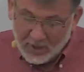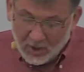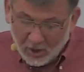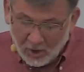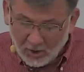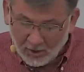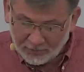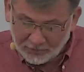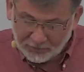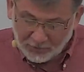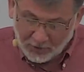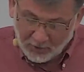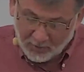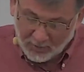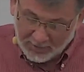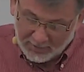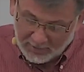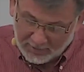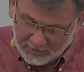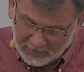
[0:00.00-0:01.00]

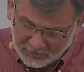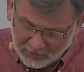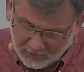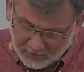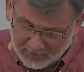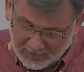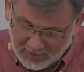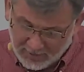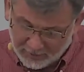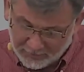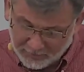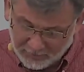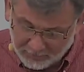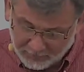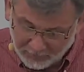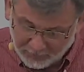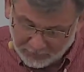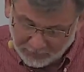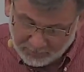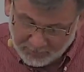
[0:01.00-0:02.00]
Also, I'd like to turn now to
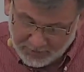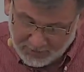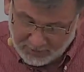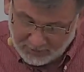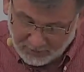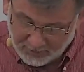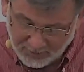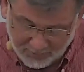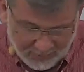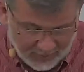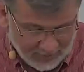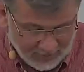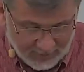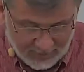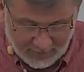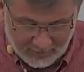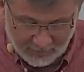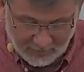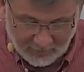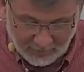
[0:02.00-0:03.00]
1 Peter, I mean, uh,
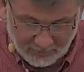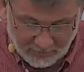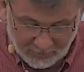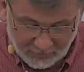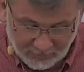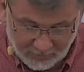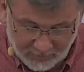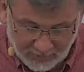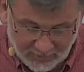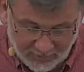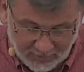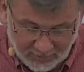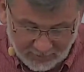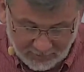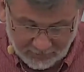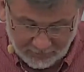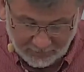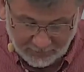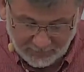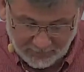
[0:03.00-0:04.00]
I'm sorry, 1
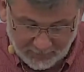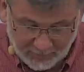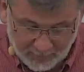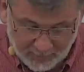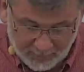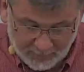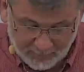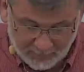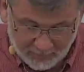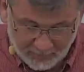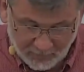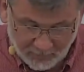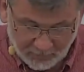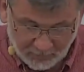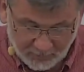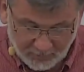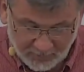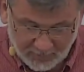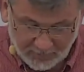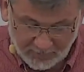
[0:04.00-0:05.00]
Corinthians, 1
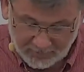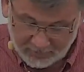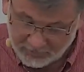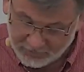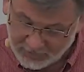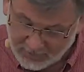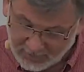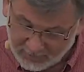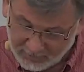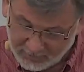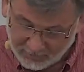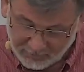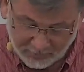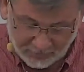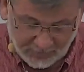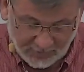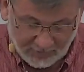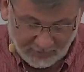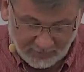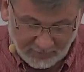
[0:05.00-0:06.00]
Corinthians chapter
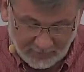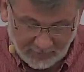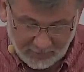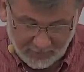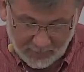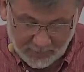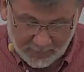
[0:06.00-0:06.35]
7.